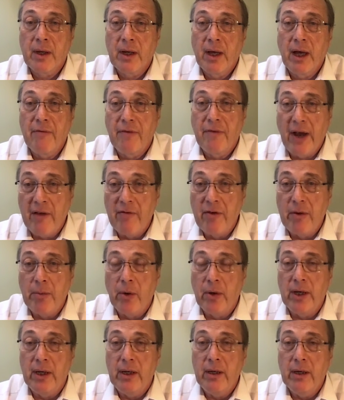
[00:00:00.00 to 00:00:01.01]
And for
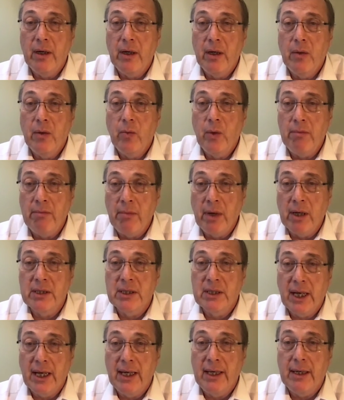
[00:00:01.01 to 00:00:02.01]
everybody, we
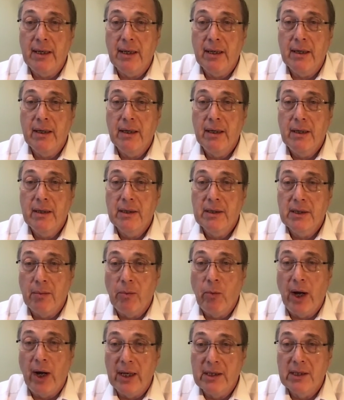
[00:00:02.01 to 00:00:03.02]
must take some
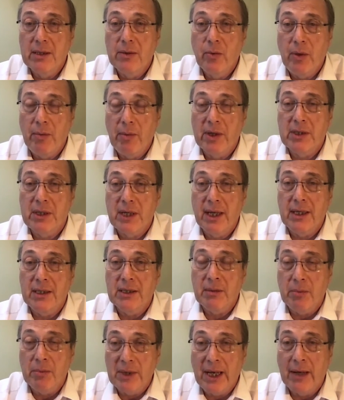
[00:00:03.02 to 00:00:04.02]
rest. We must take
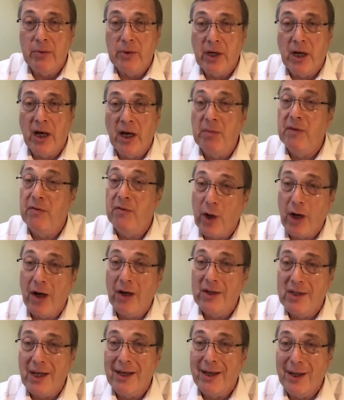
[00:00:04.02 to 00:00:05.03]
some downtime. And if you
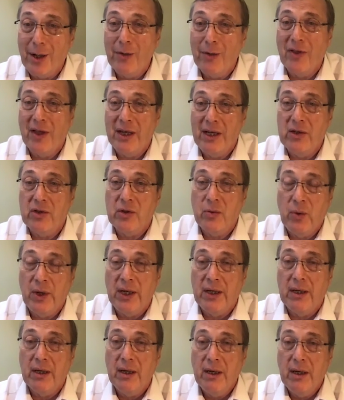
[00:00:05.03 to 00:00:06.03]
can't take it over that Easter
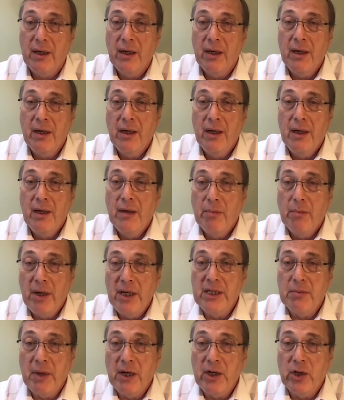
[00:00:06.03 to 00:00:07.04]
week,
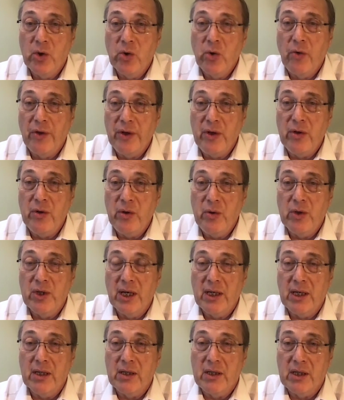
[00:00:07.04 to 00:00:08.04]
please make sure that you do
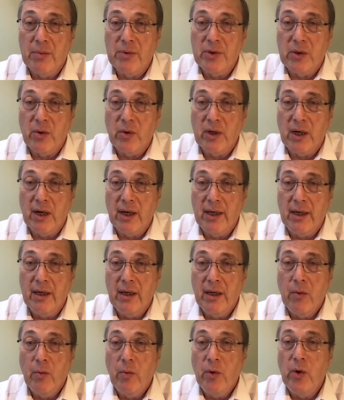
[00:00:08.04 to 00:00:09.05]
take it subsequently.
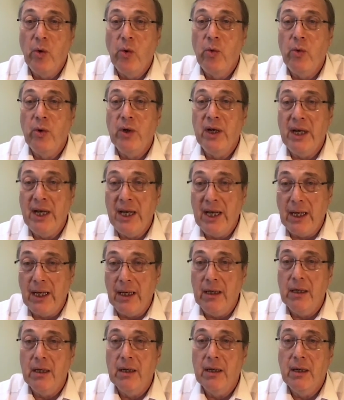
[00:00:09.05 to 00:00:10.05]
We all
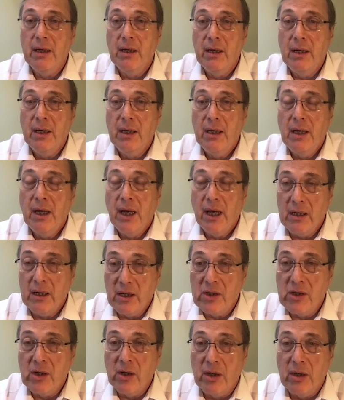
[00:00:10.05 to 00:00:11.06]
need and
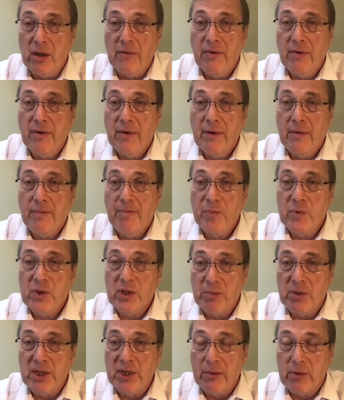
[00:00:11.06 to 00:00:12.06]
deserve
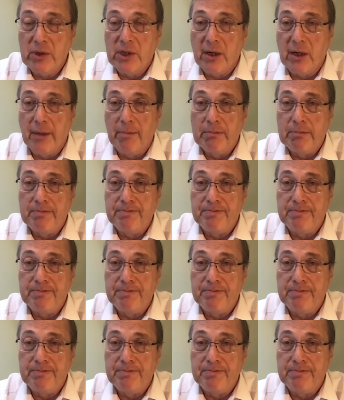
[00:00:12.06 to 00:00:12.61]
some downtime.